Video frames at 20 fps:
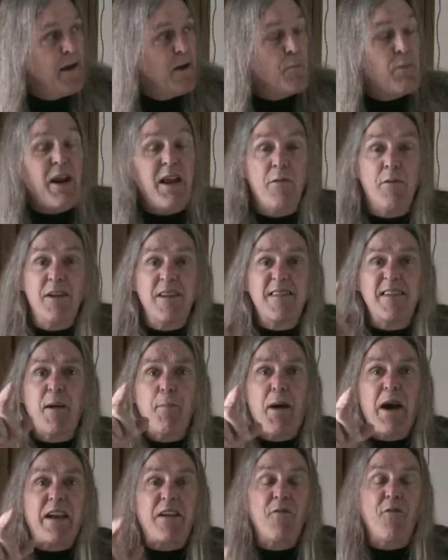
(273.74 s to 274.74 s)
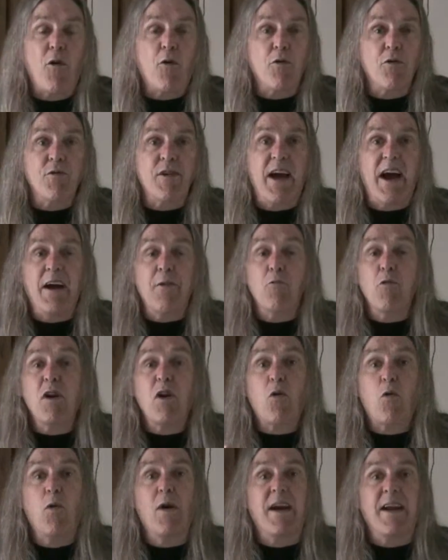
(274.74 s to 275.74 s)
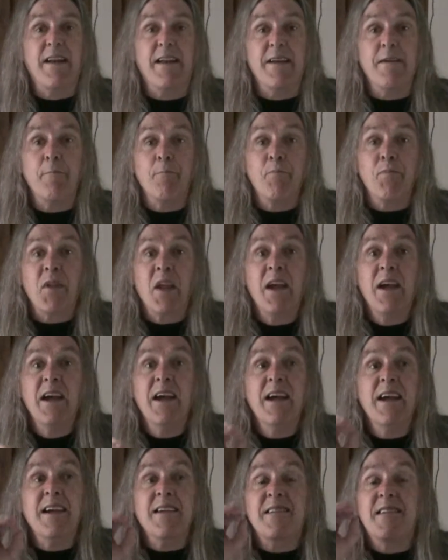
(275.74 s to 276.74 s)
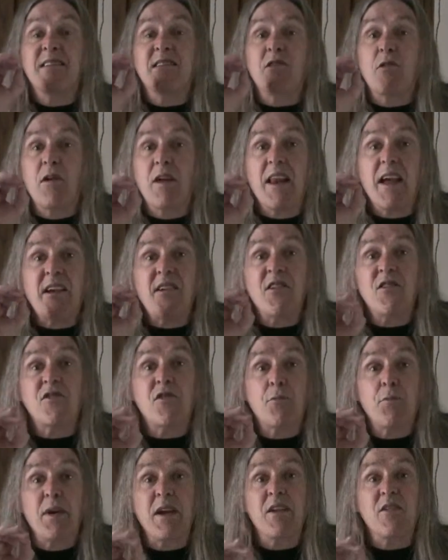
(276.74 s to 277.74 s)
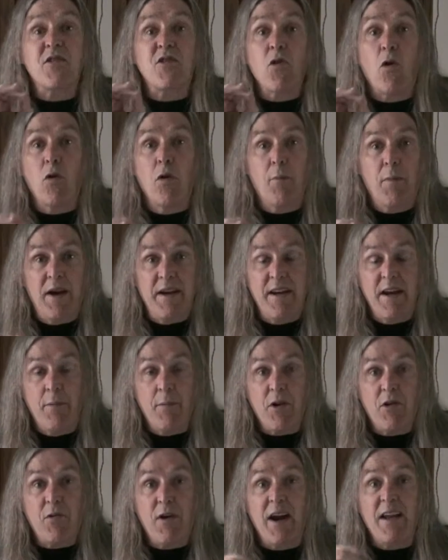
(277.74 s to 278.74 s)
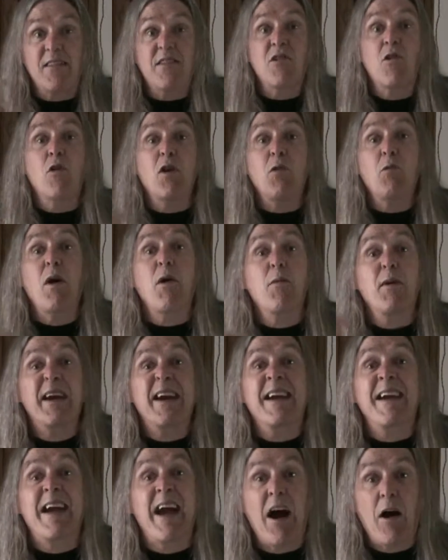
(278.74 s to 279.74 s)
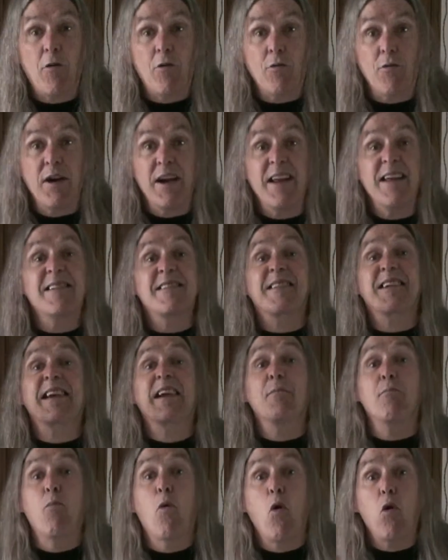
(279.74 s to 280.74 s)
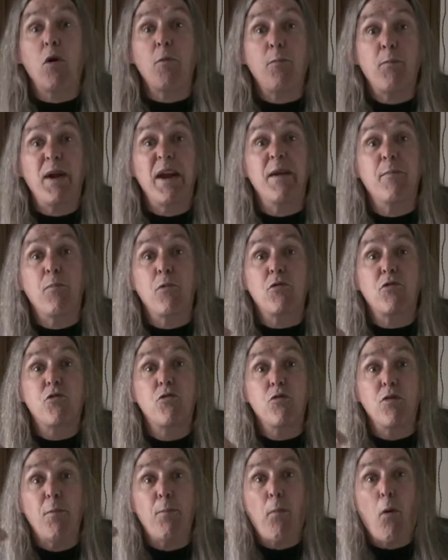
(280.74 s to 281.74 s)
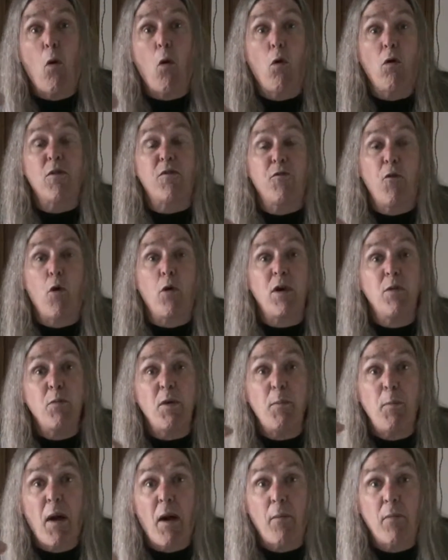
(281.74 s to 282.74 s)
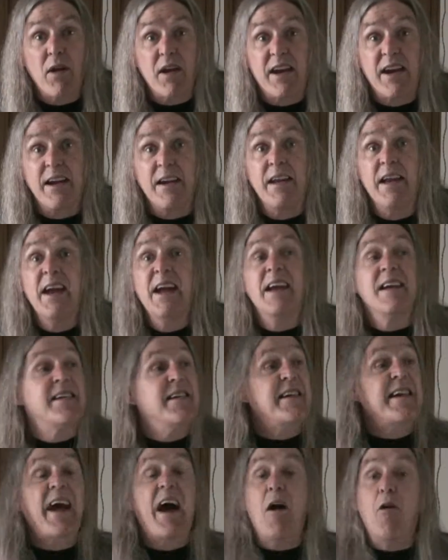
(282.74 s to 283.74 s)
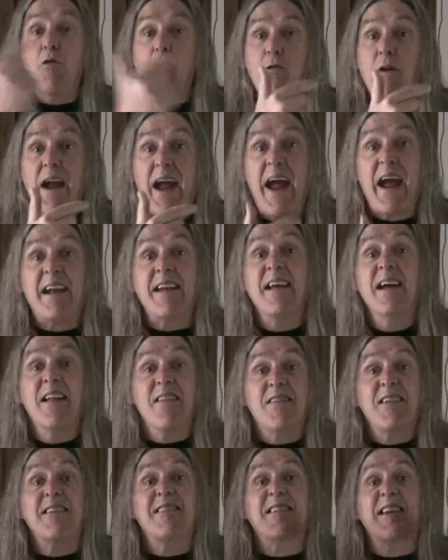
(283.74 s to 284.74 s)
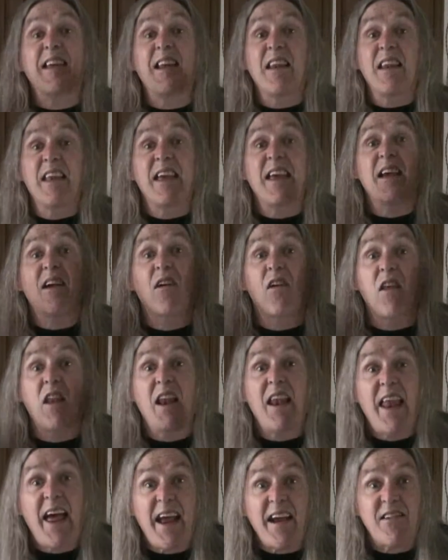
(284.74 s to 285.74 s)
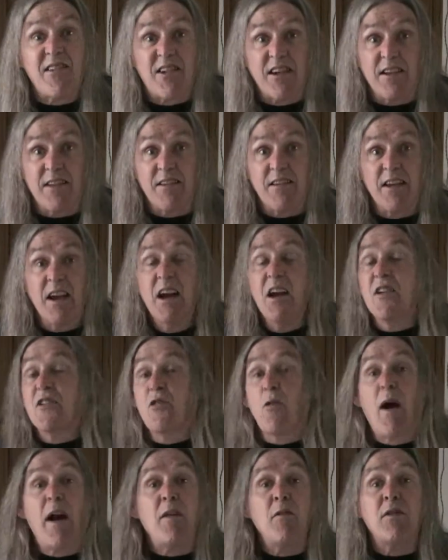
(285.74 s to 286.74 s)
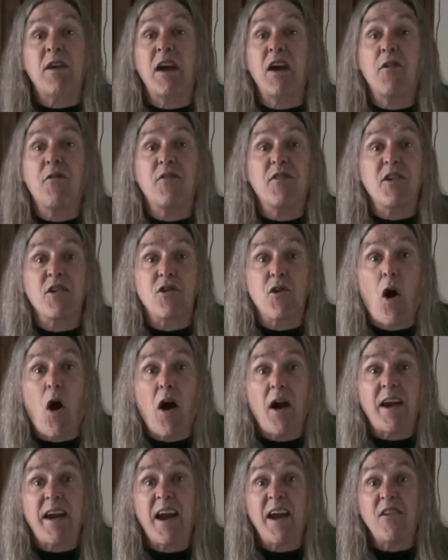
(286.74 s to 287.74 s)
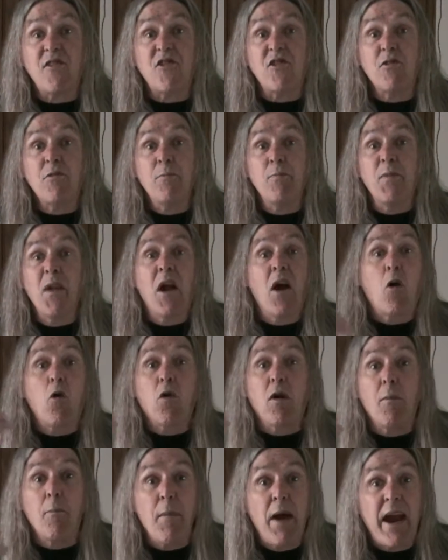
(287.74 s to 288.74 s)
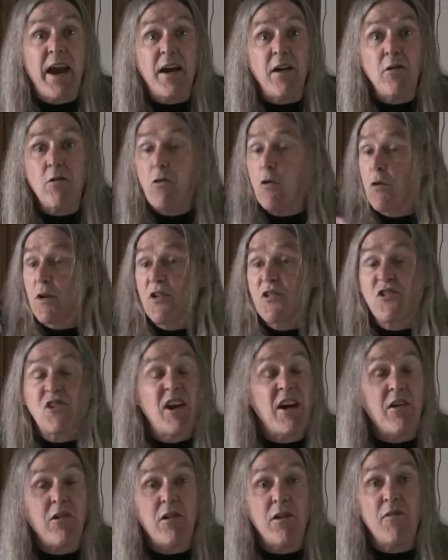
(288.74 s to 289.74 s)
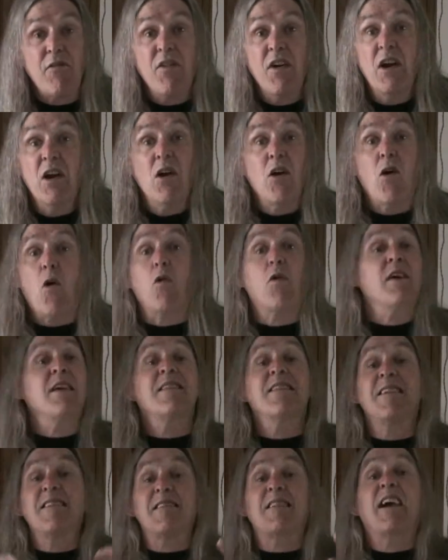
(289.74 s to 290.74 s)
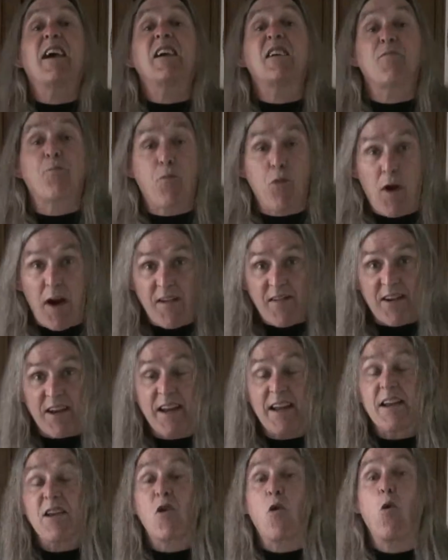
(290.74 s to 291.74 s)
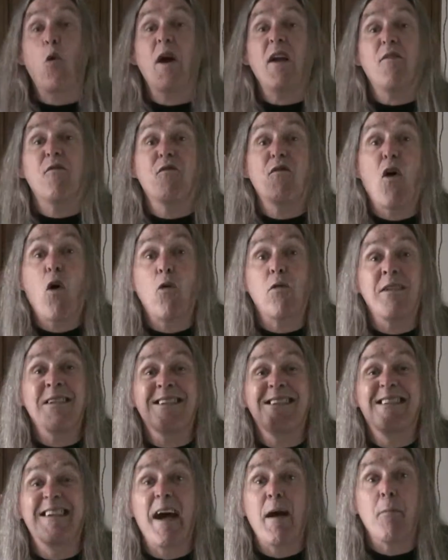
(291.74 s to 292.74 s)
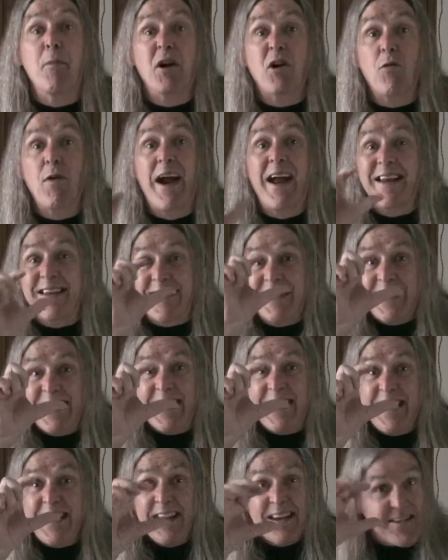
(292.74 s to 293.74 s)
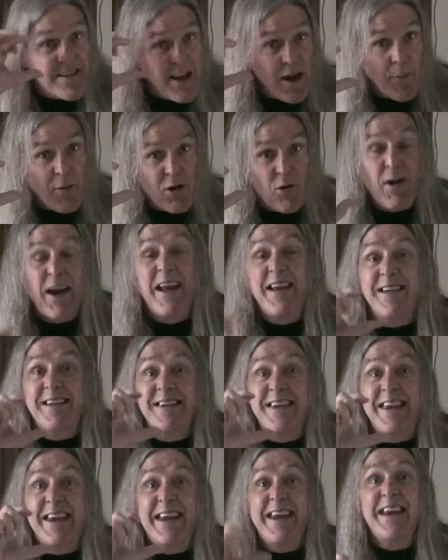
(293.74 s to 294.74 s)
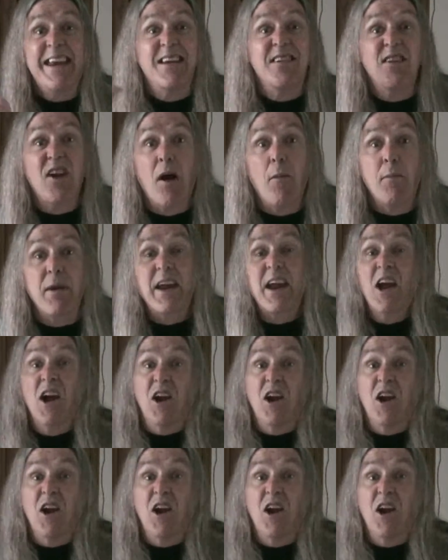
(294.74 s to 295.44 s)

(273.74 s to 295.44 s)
But anyway, let's get back to vote or die real quickly. Since our elections are being stolen by Democrats, the only way we can counter it is to get more people to the polls voting Republican to counteract these illegal elections. So I don't care if it's a dog catcher, or a mayor, or a sheriff, or in this case, president, quit voting Democrat. D, Democrat, D, dummy.